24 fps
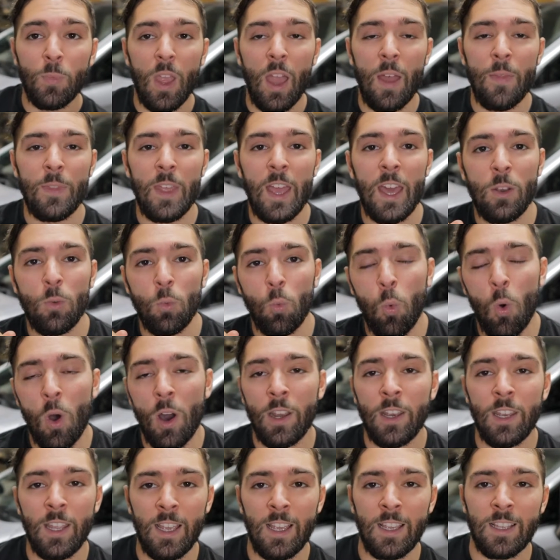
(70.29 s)
and then
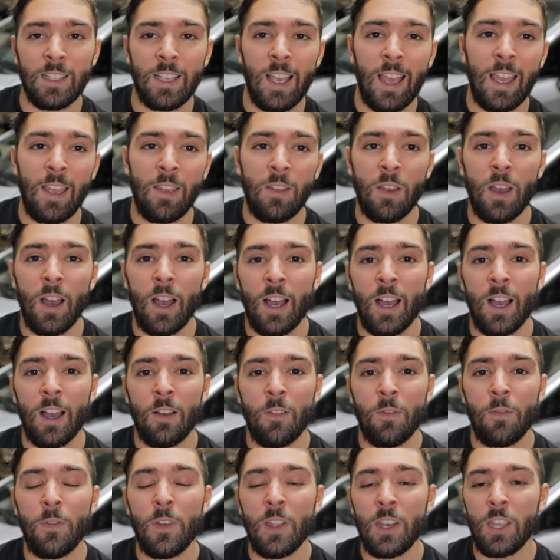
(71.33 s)
one is
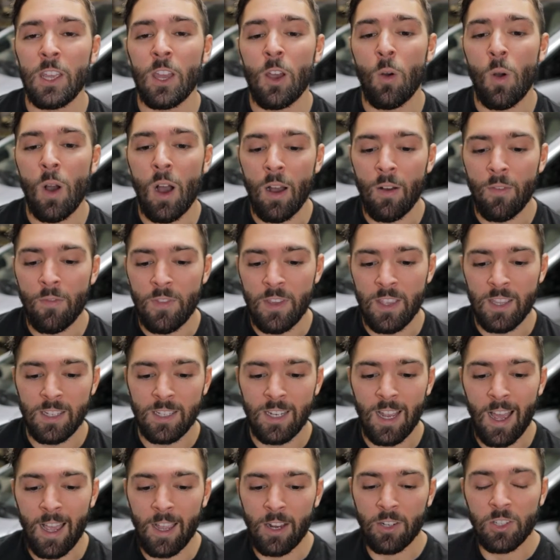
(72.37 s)
a video of the
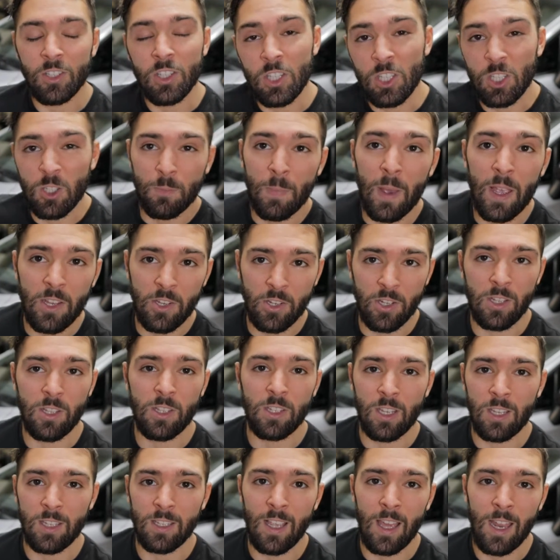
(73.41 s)
entire suspension
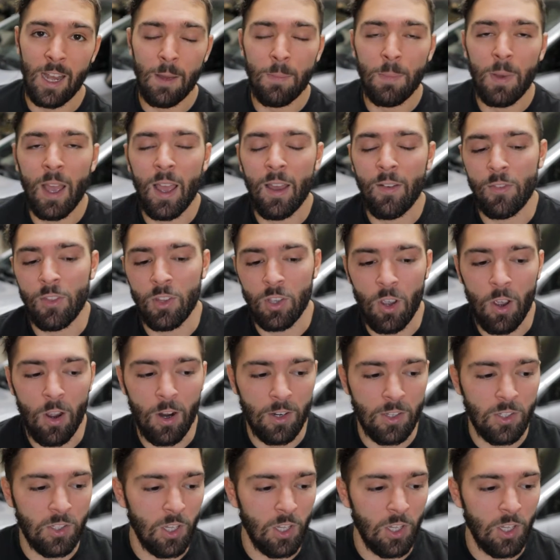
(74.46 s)
setup I have in the car.